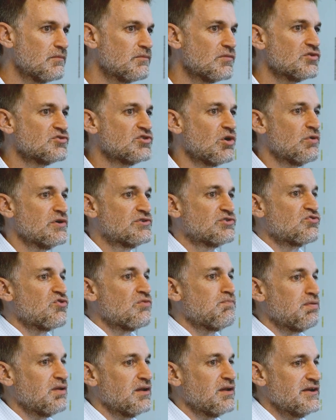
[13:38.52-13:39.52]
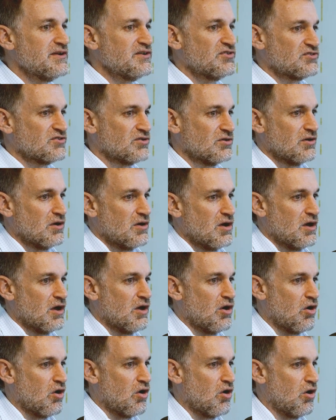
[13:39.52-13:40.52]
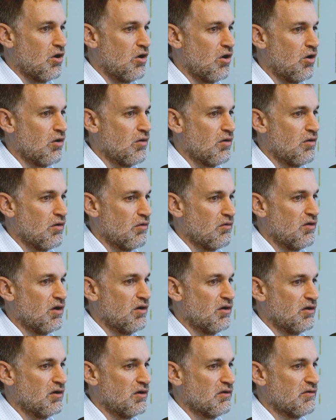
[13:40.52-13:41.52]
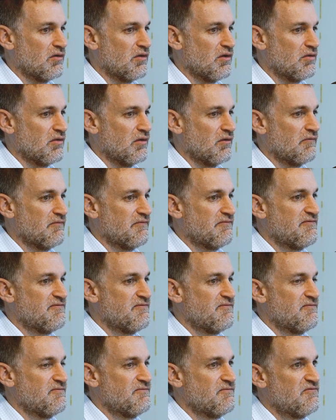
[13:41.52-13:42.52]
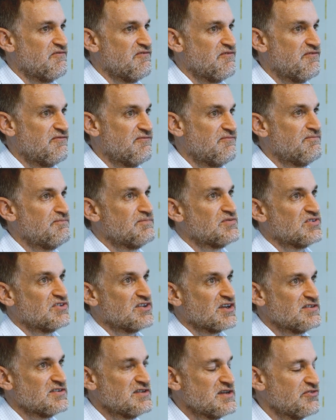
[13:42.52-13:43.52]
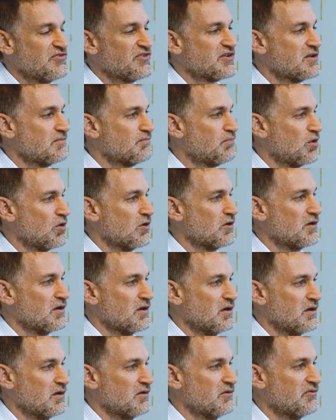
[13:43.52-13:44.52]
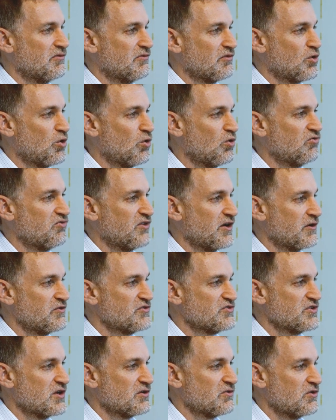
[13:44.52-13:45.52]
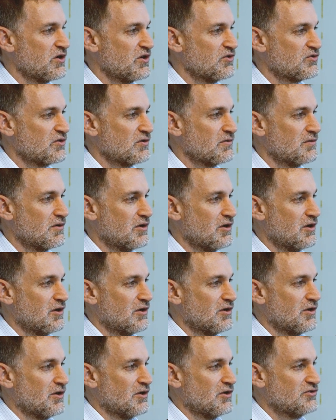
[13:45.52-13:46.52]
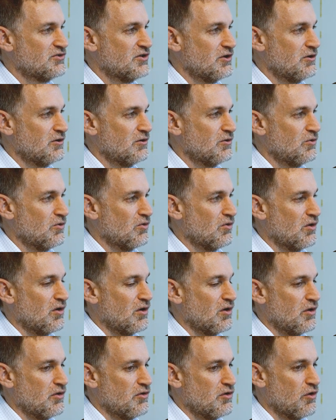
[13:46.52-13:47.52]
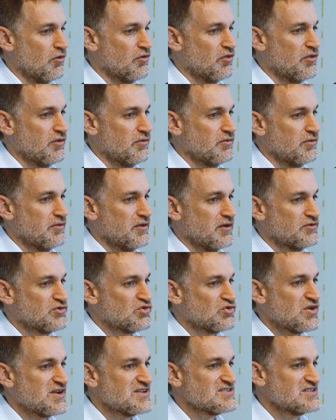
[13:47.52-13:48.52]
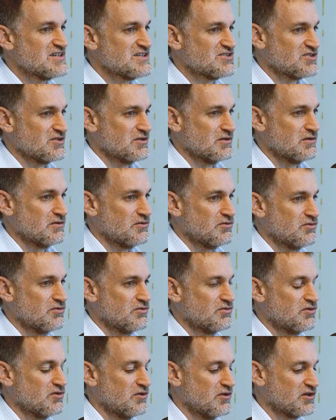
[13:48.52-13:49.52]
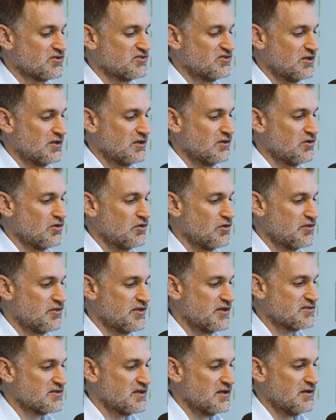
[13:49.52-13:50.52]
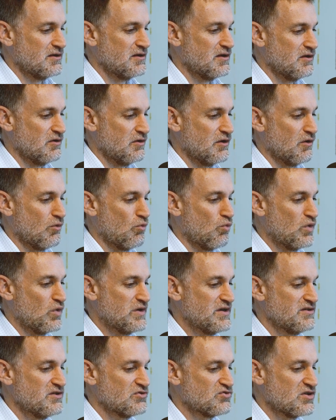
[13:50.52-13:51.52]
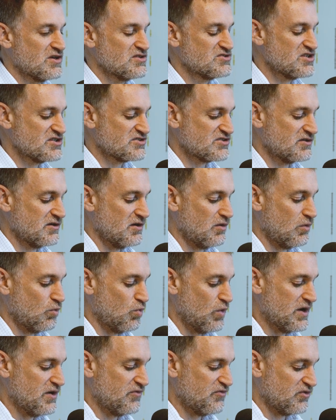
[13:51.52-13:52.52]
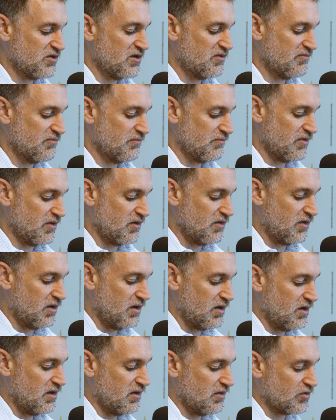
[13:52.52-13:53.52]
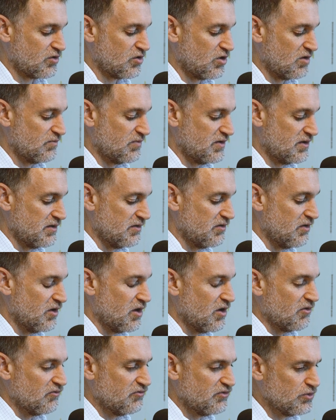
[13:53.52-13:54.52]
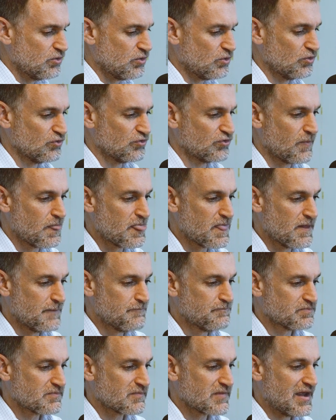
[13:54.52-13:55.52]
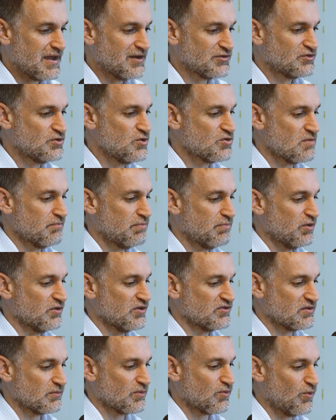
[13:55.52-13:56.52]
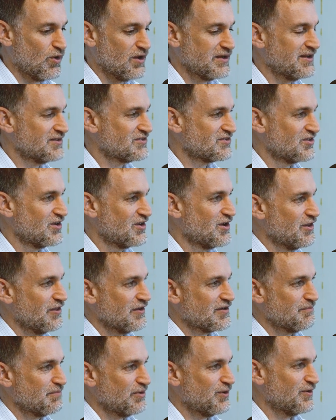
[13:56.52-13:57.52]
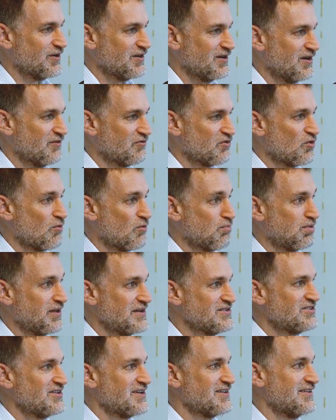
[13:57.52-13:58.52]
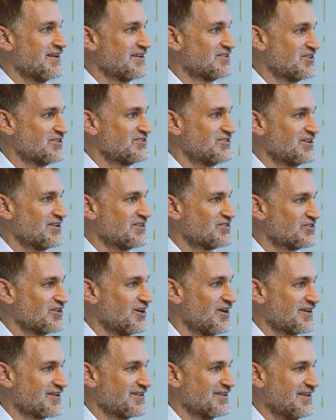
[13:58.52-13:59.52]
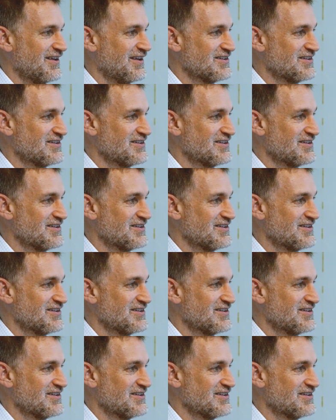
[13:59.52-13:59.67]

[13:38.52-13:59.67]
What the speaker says: So it's replaced a significant part of coal-fired generation. So, the transition, to the extent you think that, we need to transition away from carbon fuels, has two components. Number one, it's the component of replacing the existing stock.